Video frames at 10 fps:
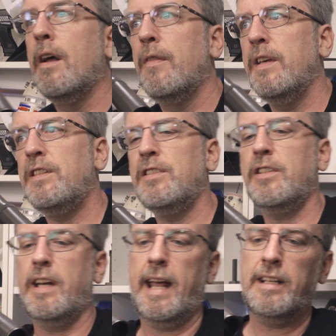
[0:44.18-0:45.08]
This is
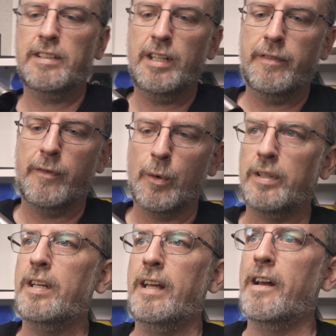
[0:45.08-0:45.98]
an
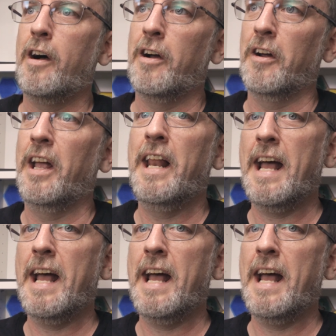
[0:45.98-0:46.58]
SE14R. It